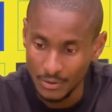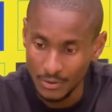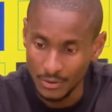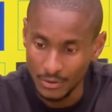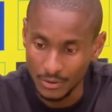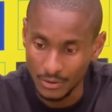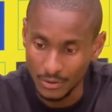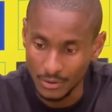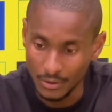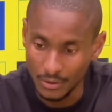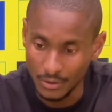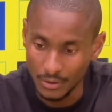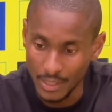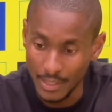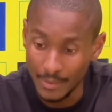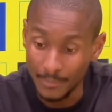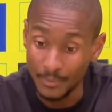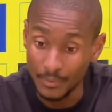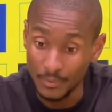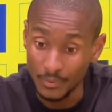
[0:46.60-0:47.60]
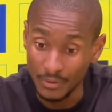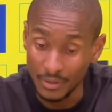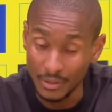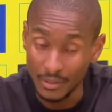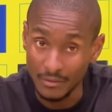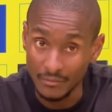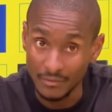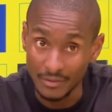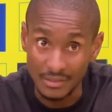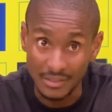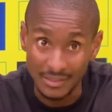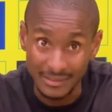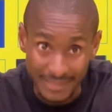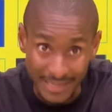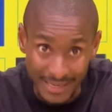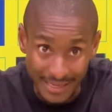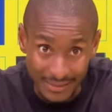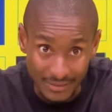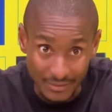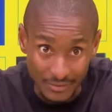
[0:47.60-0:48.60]
Uh, happy with the never say
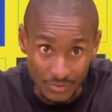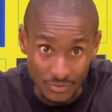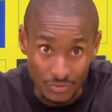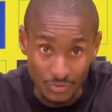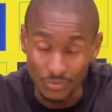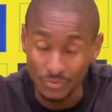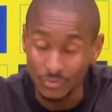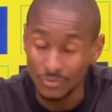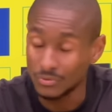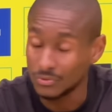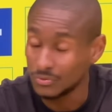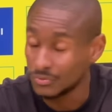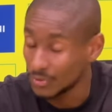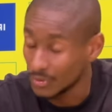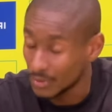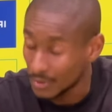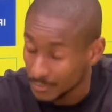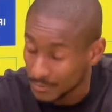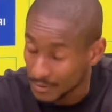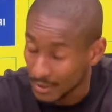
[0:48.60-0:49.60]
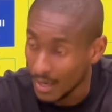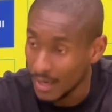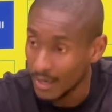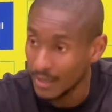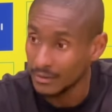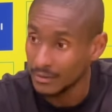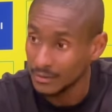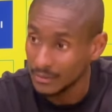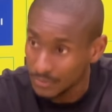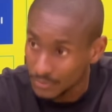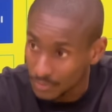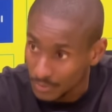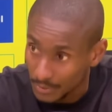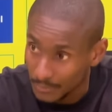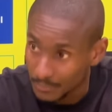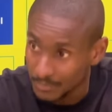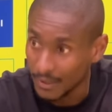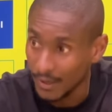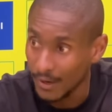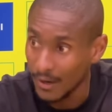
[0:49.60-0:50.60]
die attitude to keep trying and to
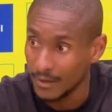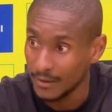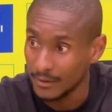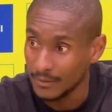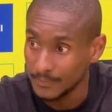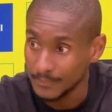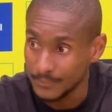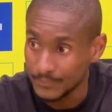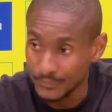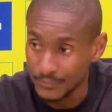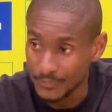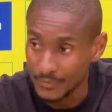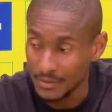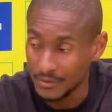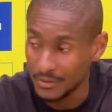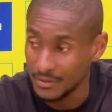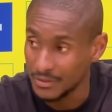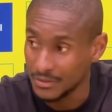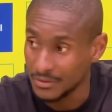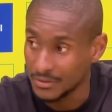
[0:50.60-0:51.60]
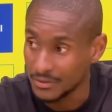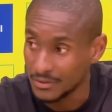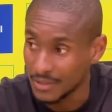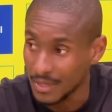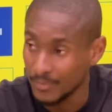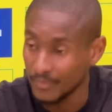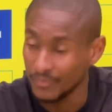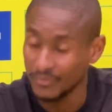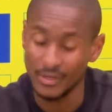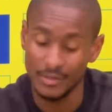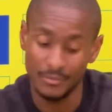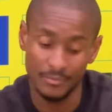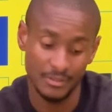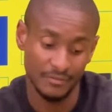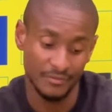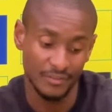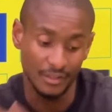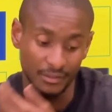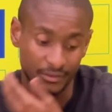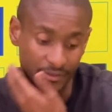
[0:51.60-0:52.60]
keep trying. These type of games
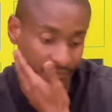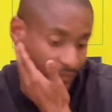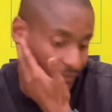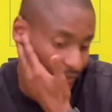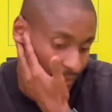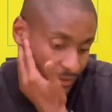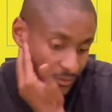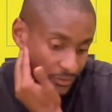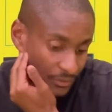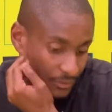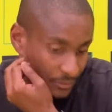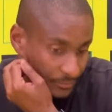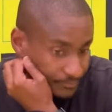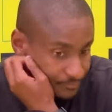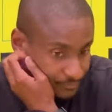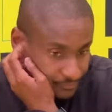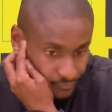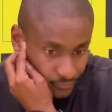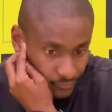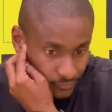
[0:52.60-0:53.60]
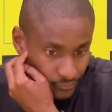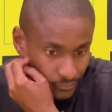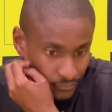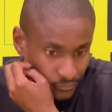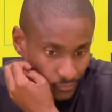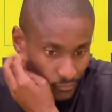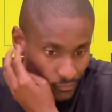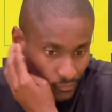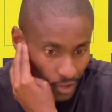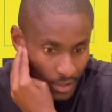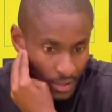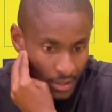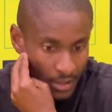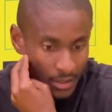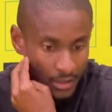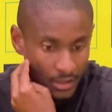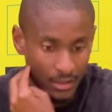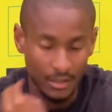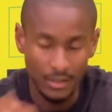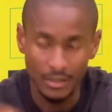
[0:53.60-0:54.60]
are very difficult
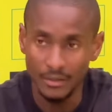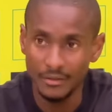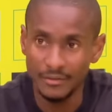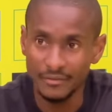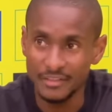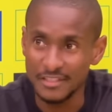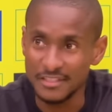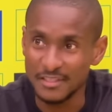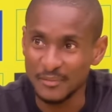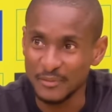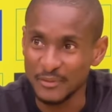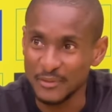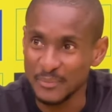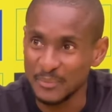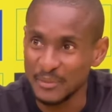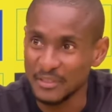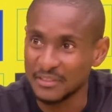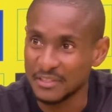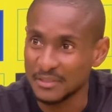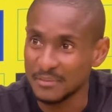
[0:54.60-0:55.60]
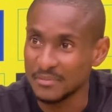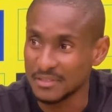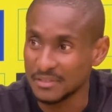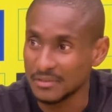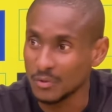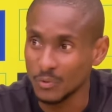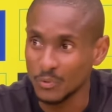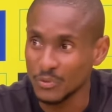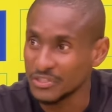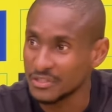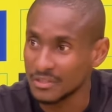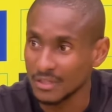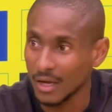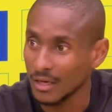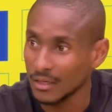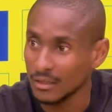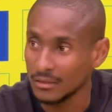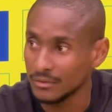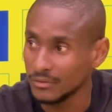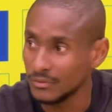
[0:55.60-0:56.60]
and even some of the big teams always
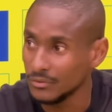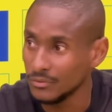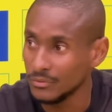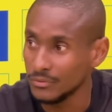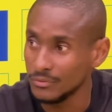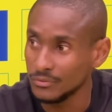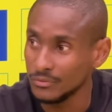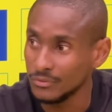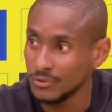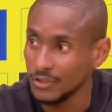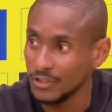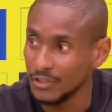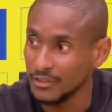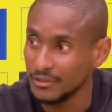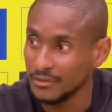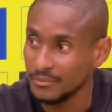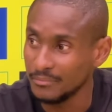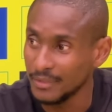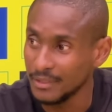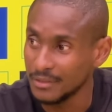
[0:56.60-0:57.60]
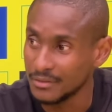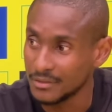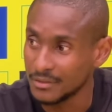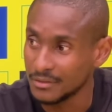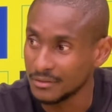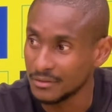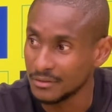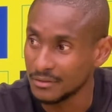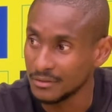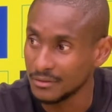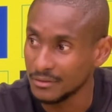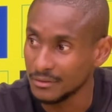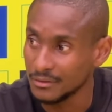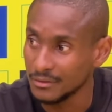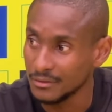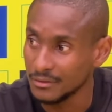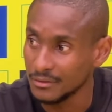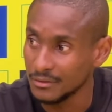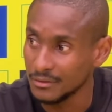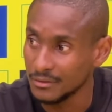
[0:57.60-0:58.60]
struggle. You you heard Man
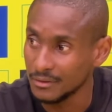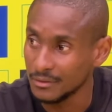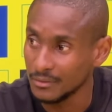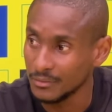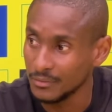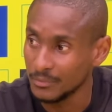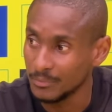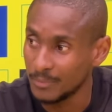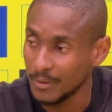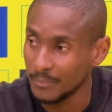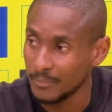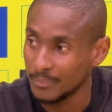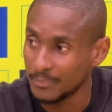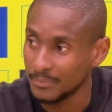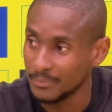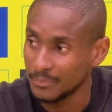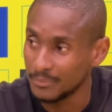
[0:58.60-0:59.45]
City with Pep